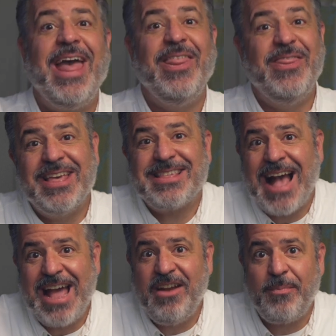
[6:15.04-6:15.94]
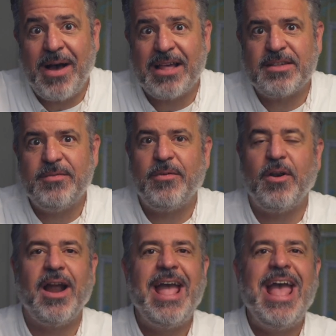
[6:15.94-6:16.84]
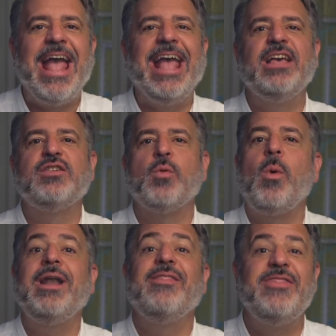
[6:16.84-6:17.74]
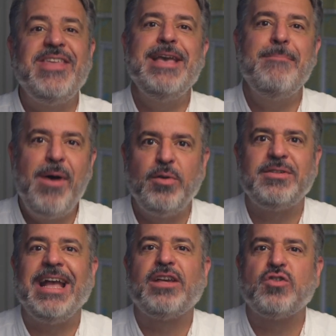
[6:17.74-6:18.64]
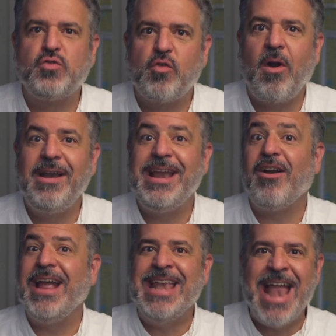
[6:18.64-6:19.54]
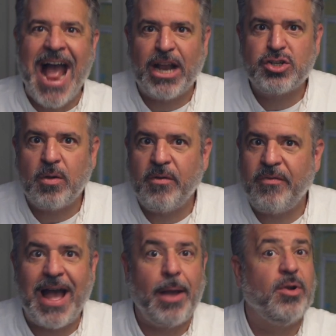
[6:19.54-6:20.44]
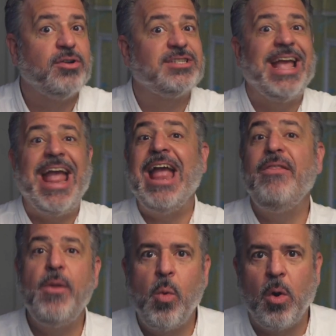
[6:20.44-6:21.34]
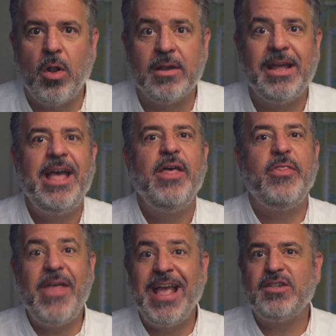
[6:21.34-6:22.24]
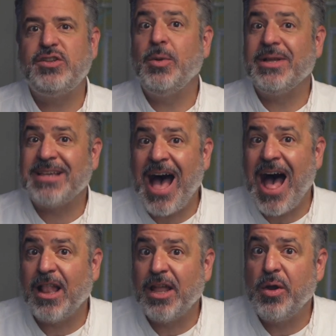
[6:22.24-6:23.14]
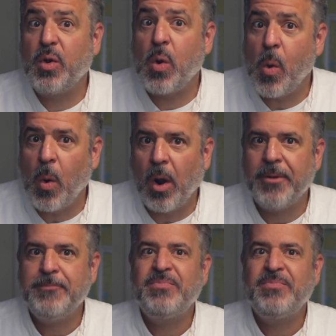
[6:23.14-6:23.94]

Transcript: This kind of possum fur is one of the most extraordinary natural fibers in the world, thanks to its hollow core.